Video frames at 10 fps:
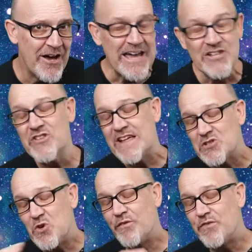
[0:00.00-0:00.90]
Okay, so
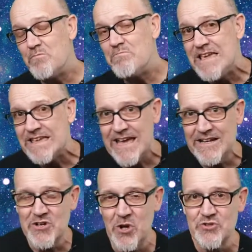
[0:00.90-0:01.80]
that's all from me,
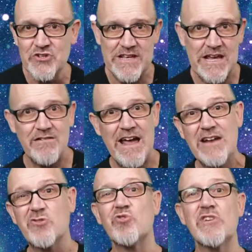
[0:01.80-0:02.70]
Ken Coulson, here
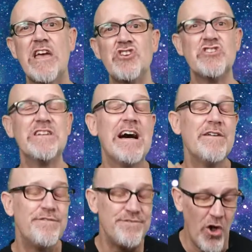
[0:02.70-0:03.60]
at Creation
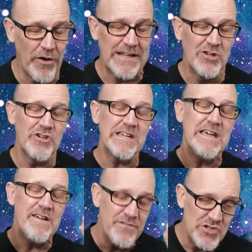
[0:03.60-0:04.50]
Unfolding. Look,
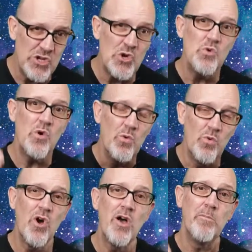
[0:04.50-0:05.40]
if you
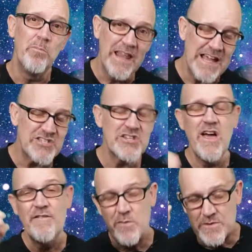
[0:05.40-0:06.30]
were blessed
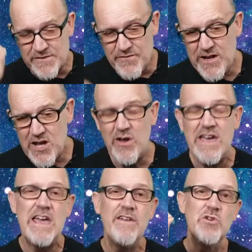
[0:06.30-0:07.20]
from this video,
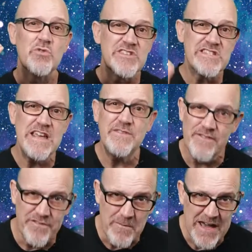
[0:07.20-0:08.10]
if you received
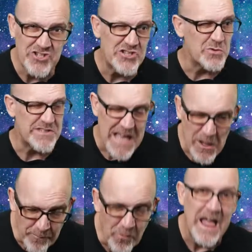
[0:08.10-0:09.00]
information that was
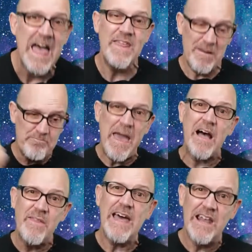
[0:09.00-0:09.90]
helpful, then
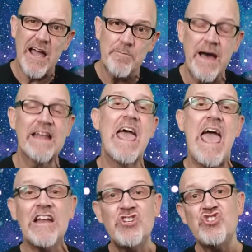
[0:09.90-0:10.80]
pound that like button
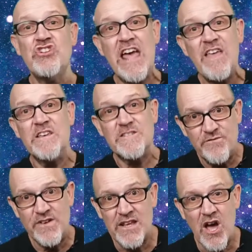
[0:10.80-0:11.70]
and share this
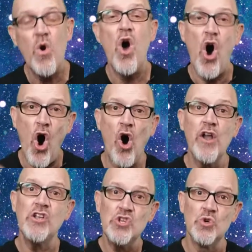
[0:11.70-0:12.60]
video
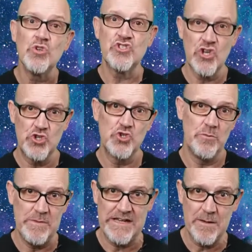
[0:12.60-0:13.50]
on your
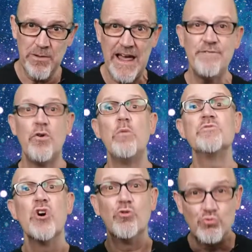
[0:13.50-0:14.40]
social media
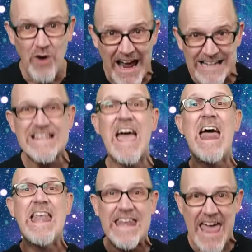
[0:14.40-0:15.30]
platforms right
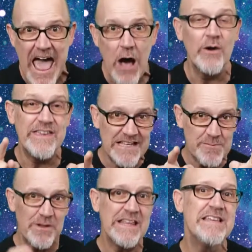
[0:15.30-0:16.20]
now. Yes,
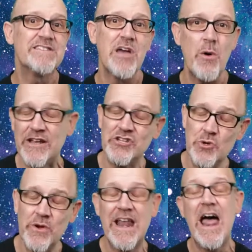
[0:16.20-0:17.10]
please go ahead and
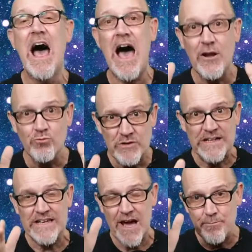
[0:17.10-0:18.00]
do it. I'd
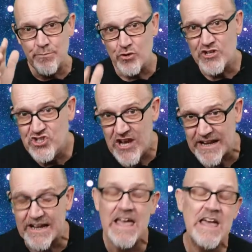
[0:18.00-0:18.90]
really appreciate
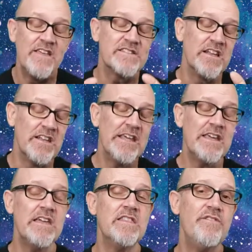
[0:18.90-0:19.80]
it. There's a
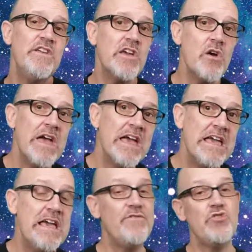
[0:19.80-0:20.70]
link in the video
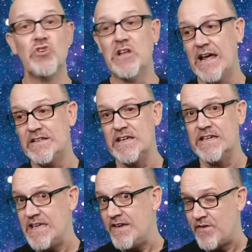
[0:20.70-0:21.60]
if you'd like to
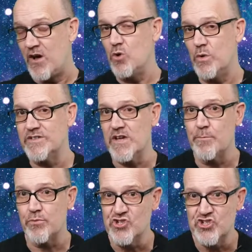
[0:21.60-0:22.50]
give. I always
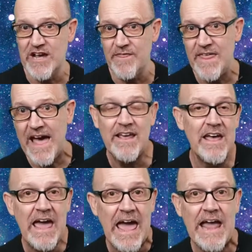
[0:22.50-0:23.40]
appreciate that.
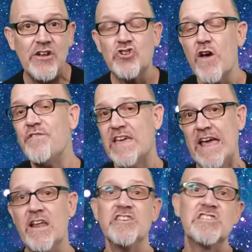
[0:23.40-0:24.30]
And don't
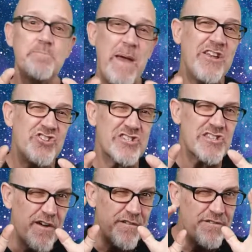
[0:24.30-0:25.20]
forget, spend just
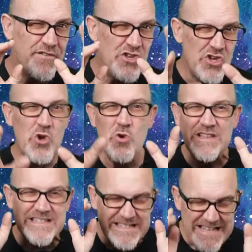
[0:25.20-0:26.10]
a
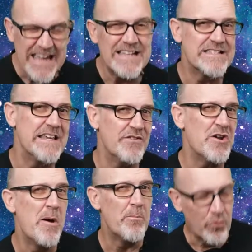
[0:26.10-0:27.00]
few seconds even
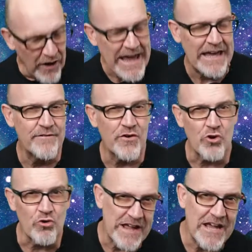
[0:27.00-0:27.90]
praying for
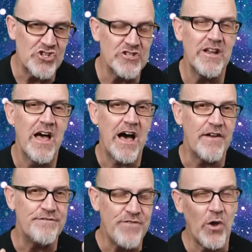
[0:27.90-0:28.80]
Creation
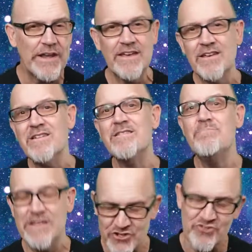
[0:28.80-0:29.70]
Unfolding
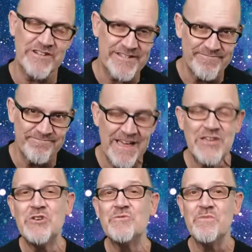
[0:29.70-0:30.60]
Ministries.
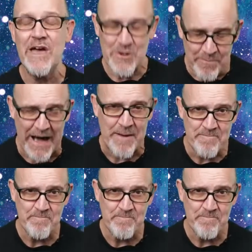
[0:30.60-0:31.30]
Thank you and goodbye.